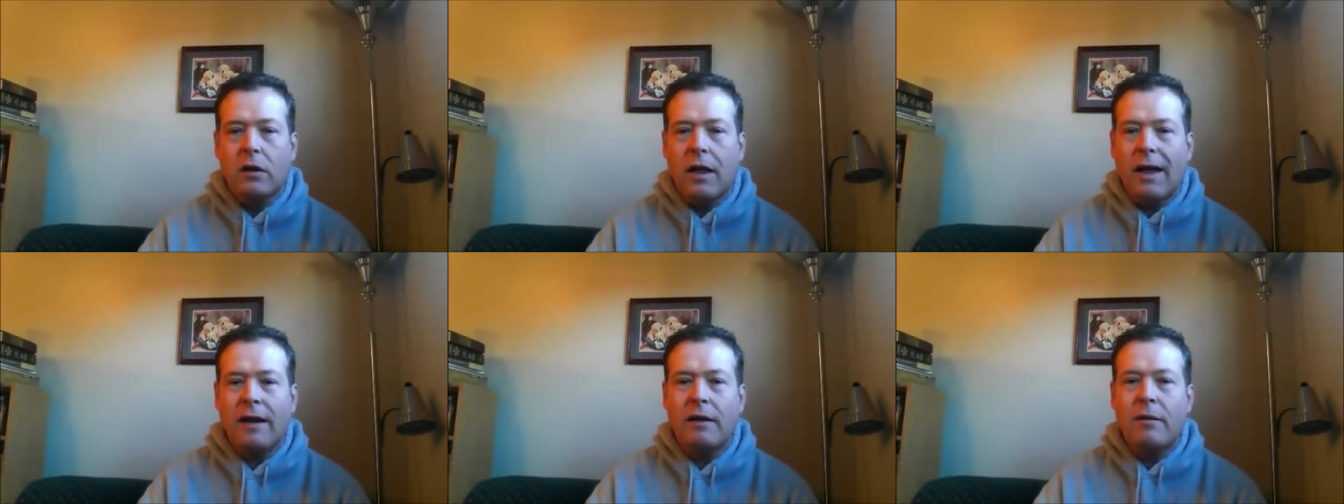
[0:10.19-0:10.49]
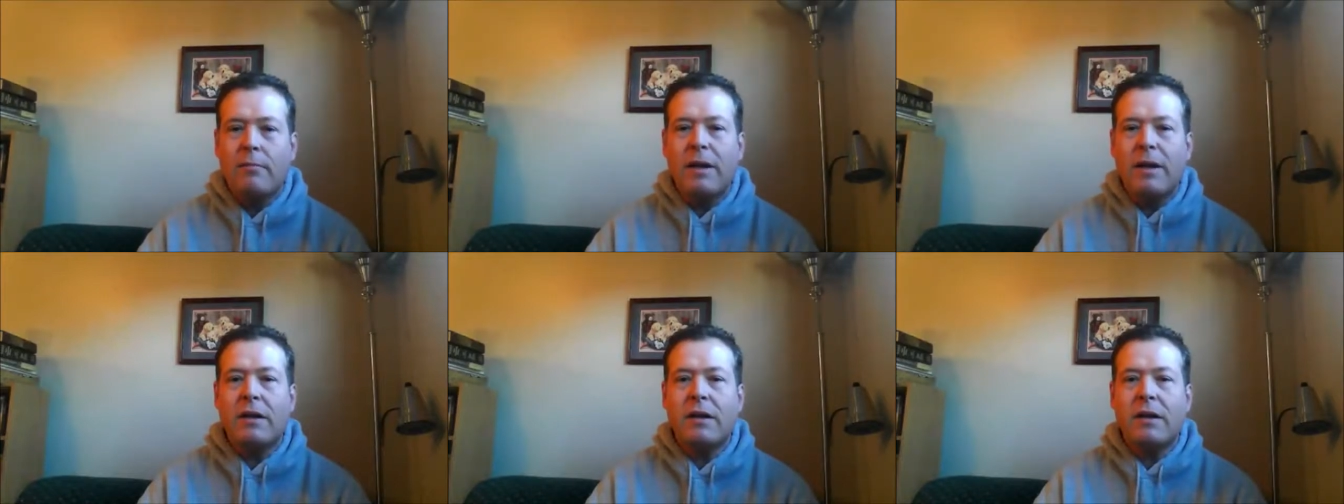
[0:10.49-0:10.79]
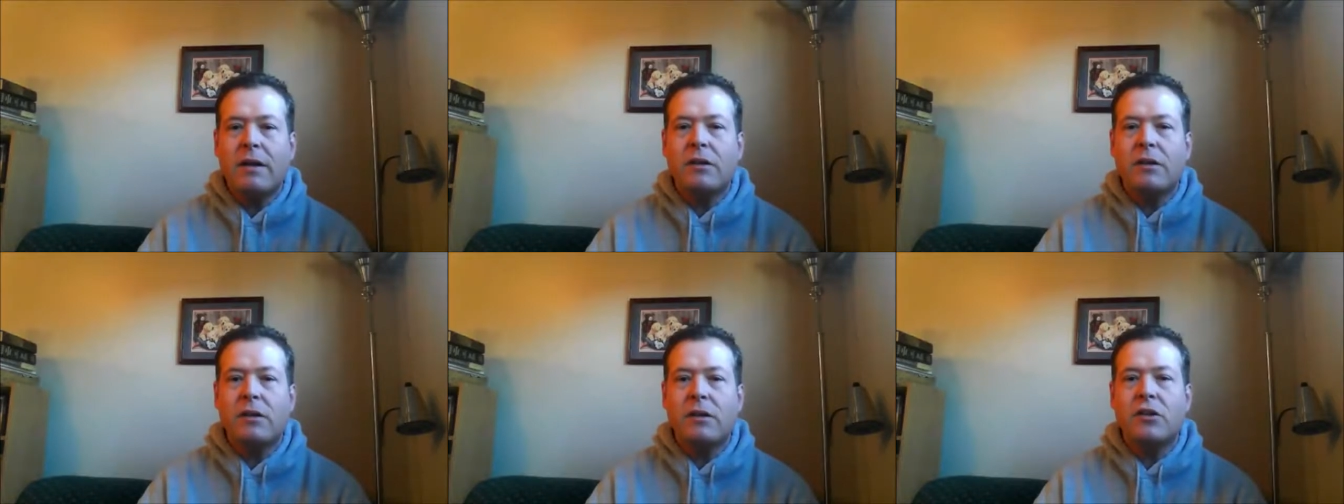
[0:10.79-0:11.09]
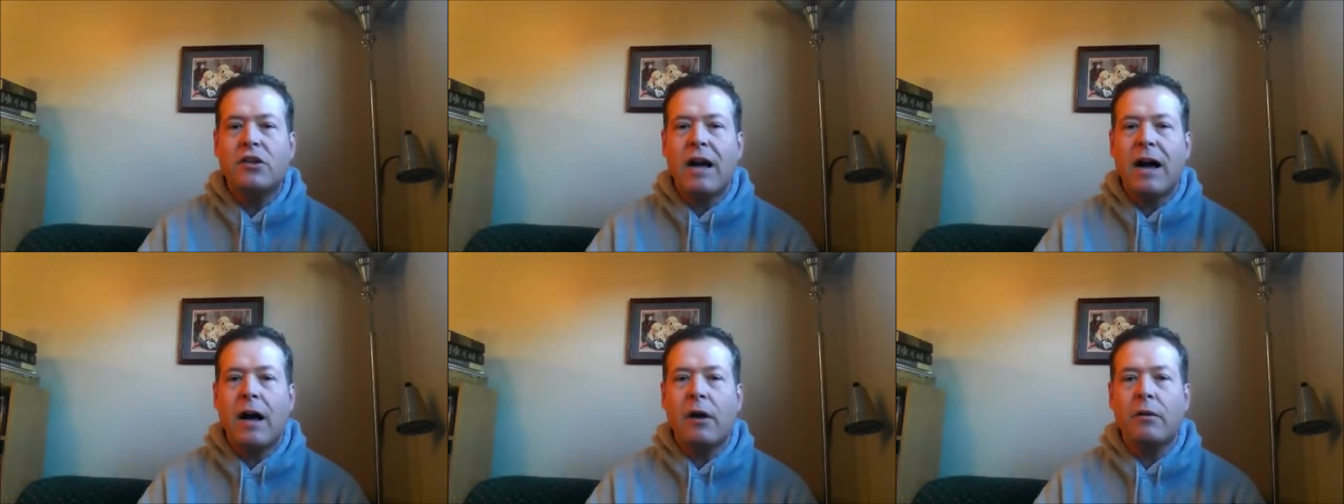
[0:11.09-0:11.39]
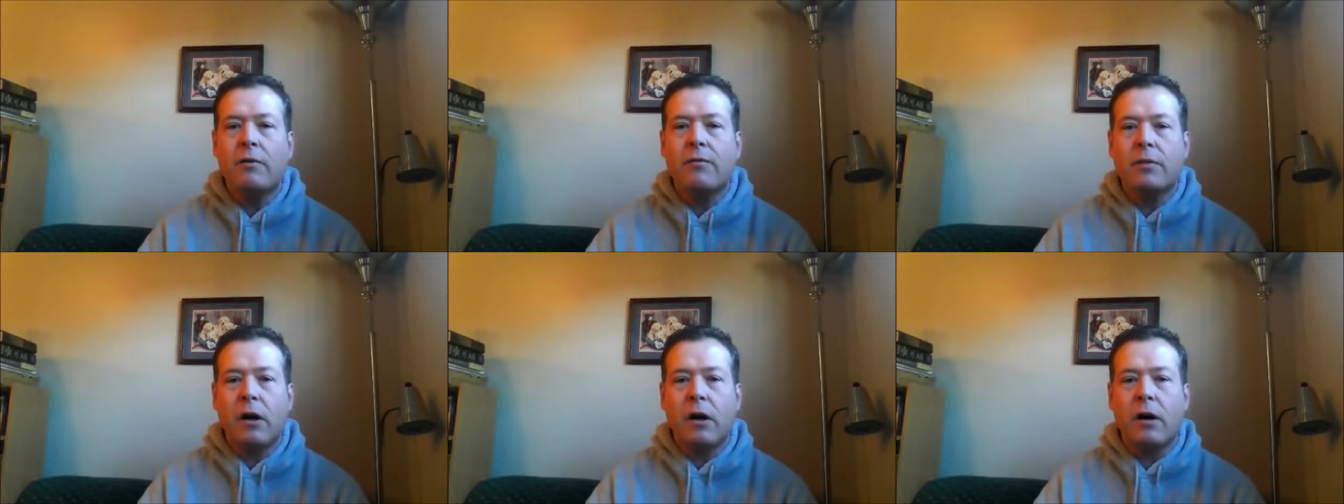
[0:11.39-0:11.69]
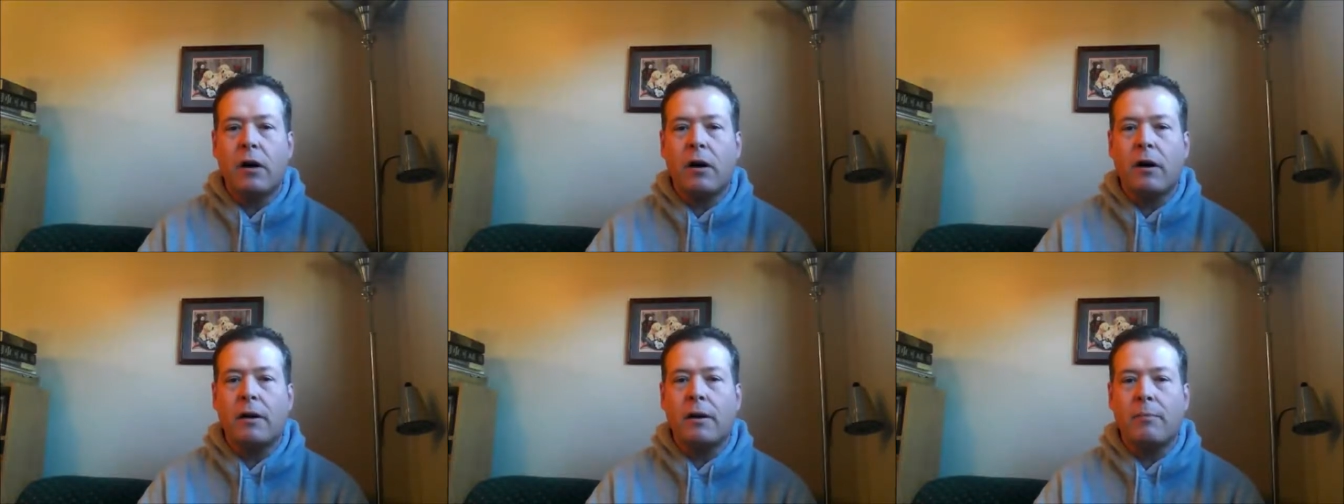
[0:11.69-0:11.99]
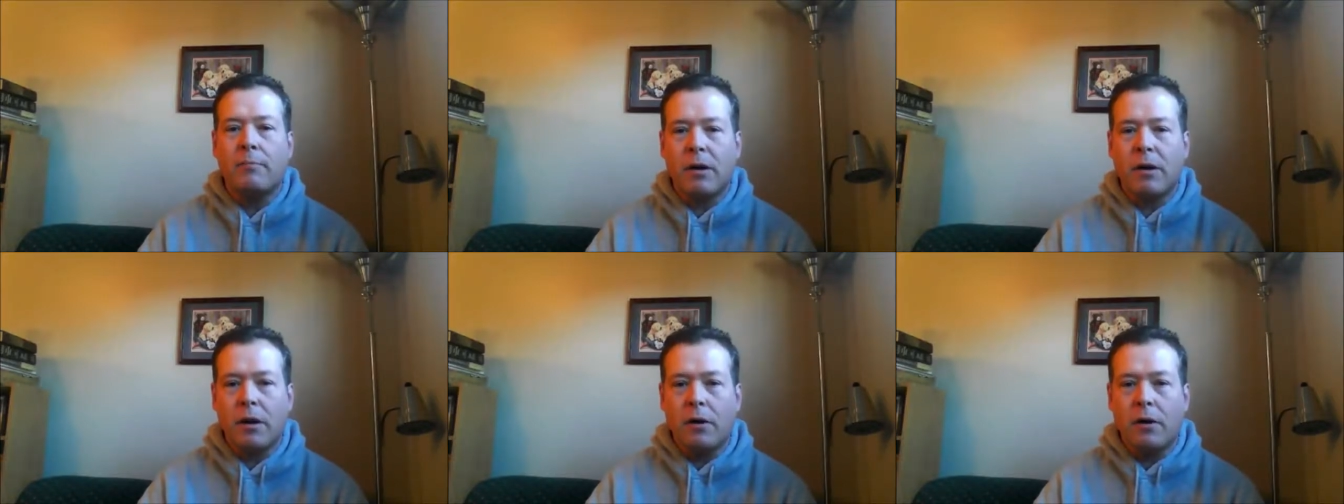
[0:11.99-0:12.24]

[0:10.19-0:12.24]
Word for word: Glad to be a child of God.